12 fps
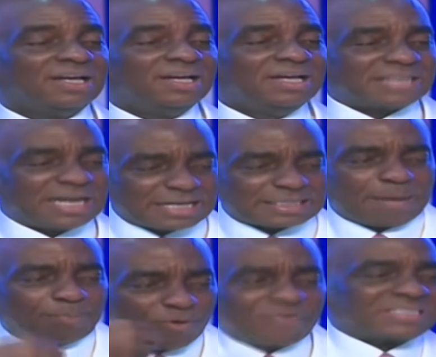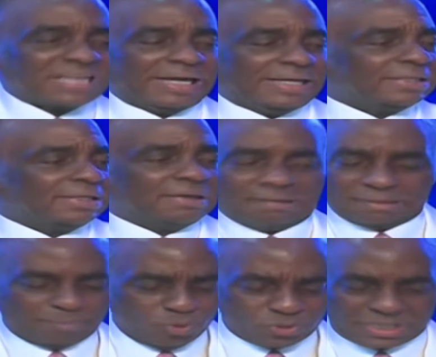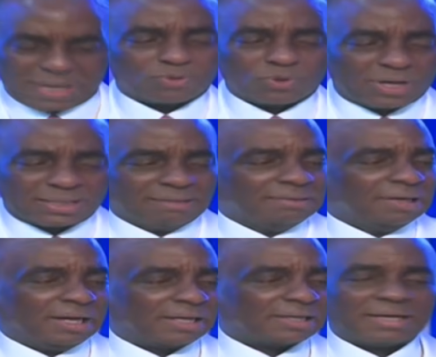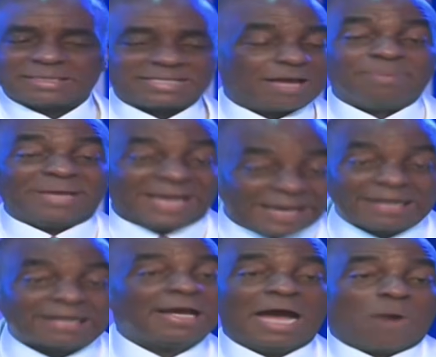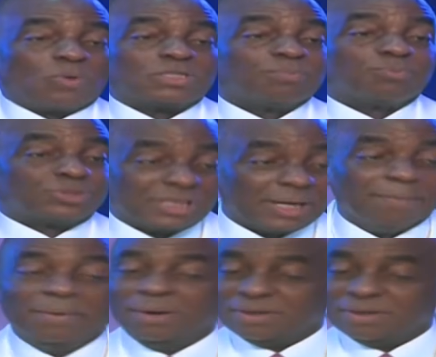He said, as I prophesied, and the bones came together, and as I beheld, I wasn't pushing them.